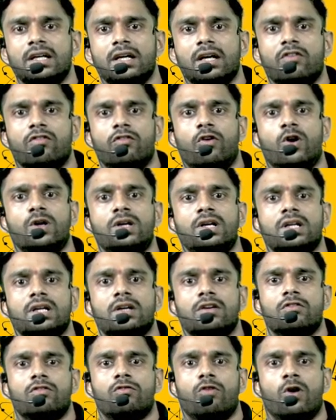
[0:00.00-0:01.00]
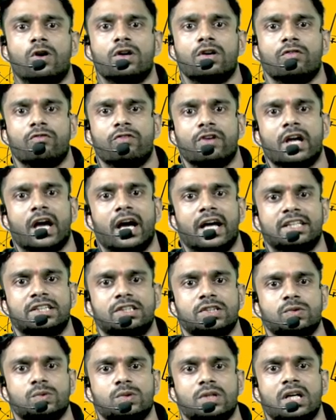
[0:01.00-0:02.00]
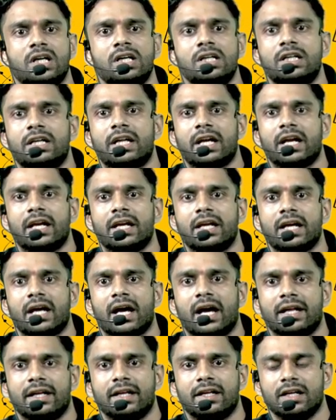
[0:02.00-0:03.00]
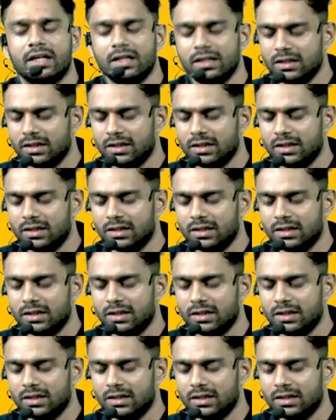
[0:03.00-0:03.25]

what want we achieve the training and the